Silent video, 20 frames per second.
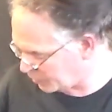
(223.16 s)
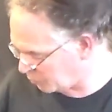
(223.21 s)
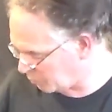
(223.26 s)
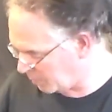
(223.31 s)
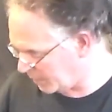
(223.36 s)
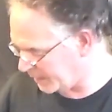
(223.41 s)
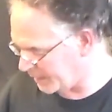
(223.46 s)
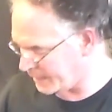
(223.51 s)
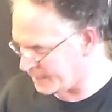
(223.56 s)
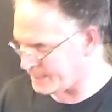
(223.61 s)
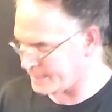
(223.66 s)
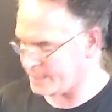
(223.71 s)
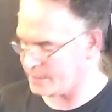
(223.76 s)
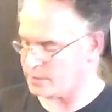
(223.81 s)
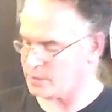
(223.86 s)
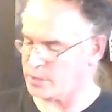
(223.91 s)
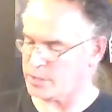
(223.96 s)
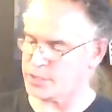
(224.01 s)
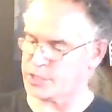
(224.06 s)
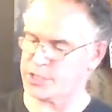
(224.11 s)
one is in
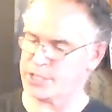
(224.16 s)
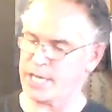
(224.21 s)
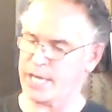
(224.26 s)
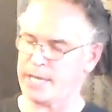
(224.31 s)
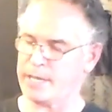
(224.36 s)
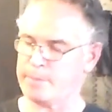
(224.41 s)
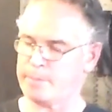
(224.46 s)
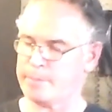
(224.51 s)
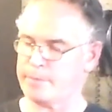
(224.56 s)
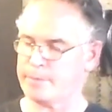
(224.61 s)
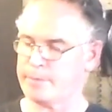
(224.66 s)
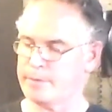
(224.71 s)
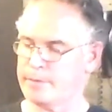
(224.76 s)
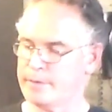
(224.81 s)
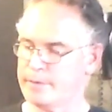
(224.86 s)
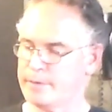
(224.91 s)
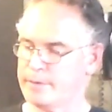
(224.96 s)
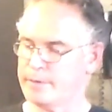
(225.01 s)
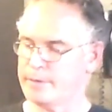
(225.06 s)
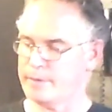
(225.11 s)
good shape,
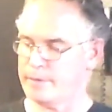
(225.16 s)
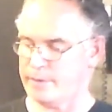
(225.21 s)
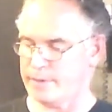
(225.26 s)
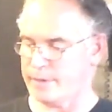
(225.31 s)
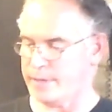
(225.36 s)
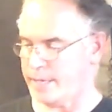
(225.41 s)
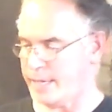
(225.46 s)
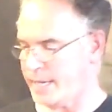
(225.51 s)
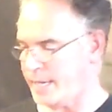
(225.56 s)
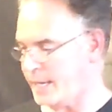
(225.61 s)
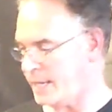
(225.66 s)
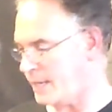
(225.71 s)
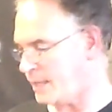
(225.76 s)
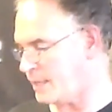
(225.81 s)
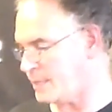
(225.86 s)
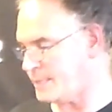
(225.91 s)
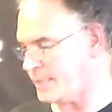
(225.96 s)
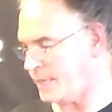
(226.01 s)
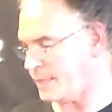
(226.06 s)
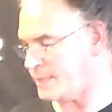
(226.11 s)
and
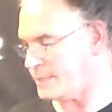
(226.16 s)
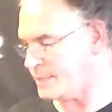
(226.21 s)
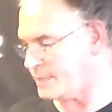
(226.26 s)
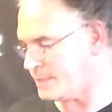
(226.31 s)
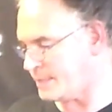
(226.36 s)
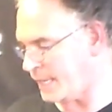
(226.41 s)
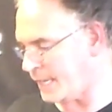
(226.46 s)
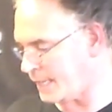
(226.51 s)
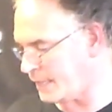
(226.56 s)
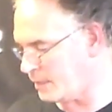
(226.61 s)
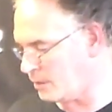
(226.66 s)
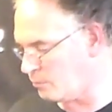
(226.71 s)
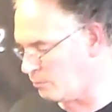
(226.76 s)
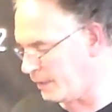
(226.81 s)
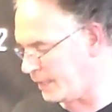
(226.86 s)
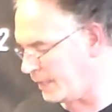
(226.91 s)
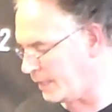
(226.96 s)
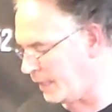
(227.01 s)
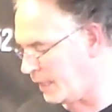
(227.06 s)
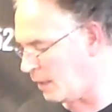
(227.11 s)
because I was taking the
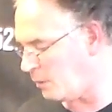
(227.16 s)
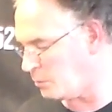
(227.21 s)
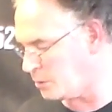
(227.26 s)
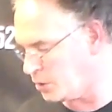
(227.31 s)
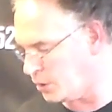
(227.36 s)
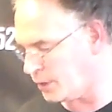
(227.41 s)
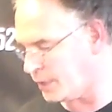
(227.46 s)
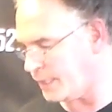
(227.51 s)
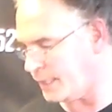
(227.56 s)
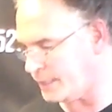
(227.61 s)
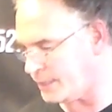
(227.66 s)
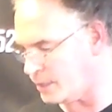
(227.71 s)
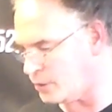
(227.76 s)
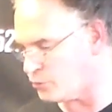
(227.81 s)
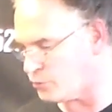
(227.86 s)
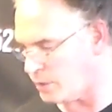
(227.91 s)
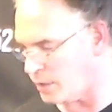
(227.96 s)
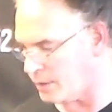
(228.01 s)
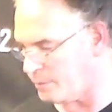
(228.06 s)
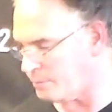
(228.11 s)
ring, I was looking at the
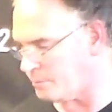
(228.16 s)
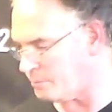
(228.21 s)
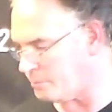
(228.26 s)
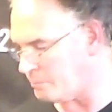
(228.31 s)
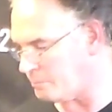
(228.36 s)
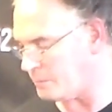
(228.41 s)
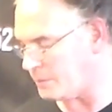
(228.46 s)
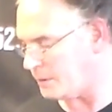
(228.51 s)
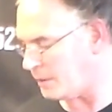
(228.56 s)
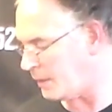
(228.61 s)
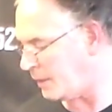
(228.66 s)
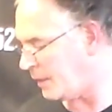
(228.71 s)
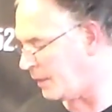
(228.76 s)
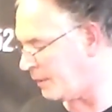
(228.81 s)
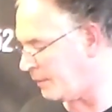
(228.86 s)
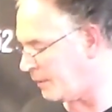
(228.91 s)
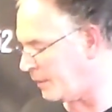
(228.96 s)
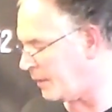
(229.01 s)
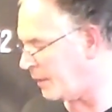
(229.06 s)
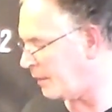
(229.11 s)
drum.
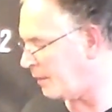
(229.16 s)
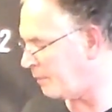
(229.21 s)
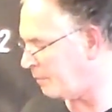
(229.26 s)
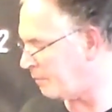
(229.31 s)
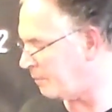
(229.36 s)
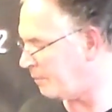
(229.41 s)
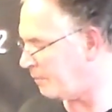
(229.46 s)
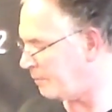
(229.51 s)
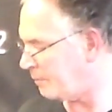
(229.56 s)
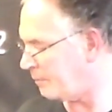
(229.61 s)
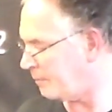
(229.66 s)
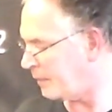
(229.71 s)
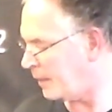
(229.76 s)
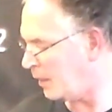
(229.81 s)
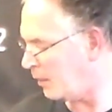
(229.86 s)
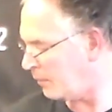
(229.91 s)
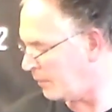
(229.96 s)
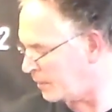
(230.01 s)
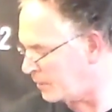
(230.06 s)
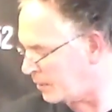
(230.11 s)

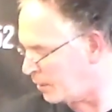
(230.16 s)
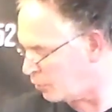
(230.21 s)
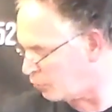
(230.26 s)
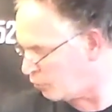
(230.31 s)
The